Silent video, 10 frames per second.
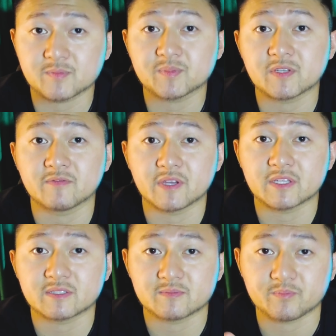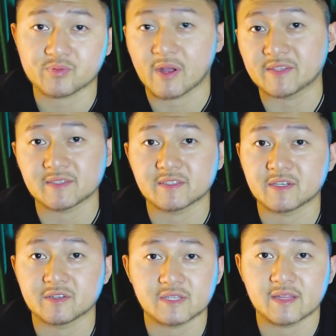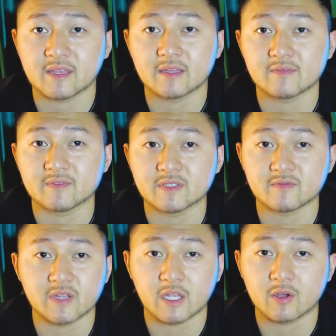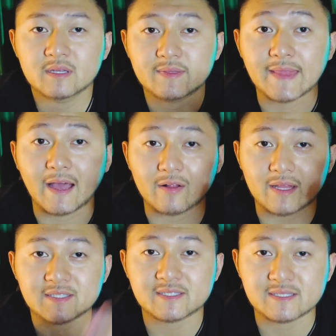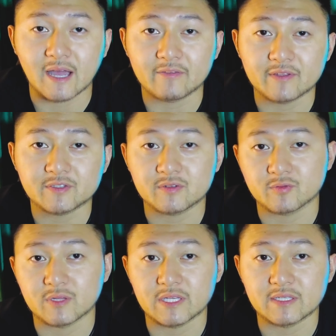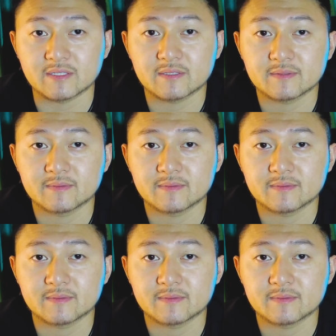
specific pricing tiers at the end of this video. Now let's dive into the release.